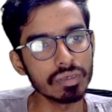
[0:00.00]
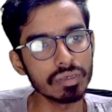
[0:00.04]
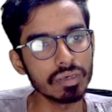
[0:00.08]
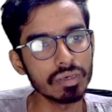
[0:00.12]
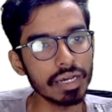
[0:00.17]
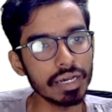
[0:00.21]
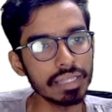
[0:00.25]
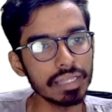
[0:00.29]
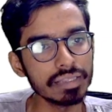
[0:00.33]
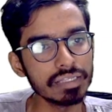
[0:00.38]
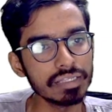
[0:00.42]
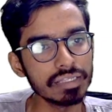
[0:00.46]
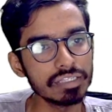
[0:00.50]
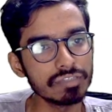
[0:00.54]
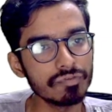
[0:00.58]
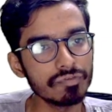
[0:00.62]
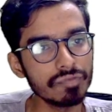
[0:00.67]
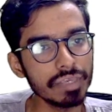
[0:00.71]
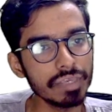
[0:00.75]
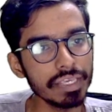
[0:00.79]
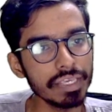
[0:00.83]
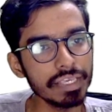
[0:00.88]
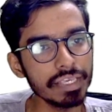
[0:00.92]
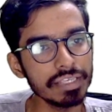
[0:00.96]
and this
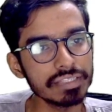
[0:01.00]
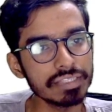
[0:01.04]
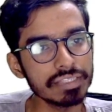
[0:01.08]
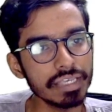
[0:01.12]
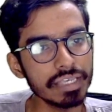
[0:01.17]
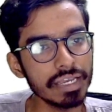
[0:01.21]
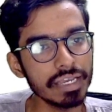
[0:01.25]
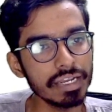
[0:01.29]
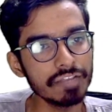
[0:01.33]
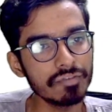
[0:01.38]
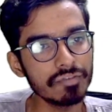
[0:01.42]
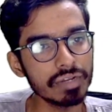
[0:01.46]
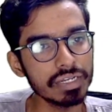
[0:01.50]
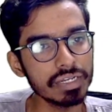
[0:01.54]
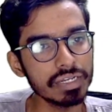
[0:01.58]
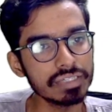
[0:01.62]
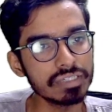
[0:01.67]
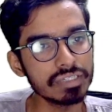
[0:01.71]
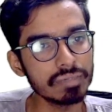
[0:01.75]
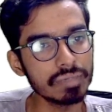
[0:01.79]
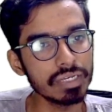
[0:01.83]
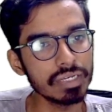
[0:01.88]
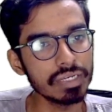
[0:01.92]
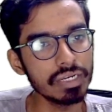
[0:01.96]
phi is a
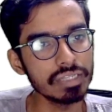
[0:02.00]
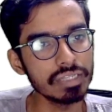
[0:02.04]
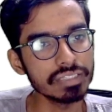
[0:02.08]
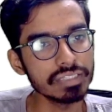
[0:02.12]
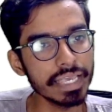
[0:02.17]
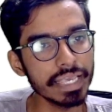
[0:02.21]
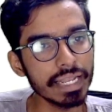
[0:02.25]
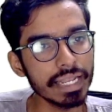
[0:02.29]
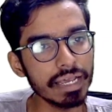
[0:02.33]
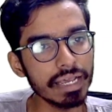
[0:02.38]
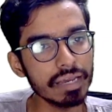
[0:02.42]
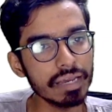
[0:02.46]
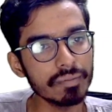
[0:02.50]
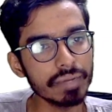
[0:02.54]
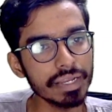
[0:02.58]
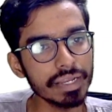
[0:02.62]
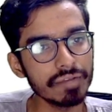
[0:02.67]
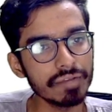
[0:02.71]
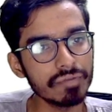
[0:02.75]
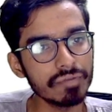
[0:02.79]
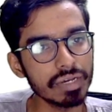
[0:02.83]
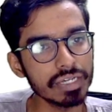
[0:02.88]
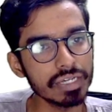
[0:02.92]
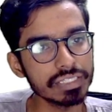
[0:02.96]
differentiable scalar
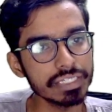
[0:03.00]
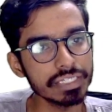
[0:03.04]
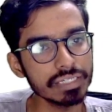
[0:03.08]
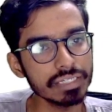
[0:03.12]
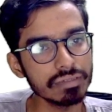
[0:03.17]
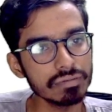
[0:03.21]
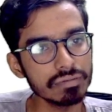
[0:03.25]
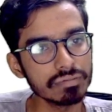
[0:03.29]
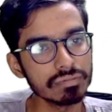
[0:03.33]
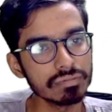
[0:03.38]
point function.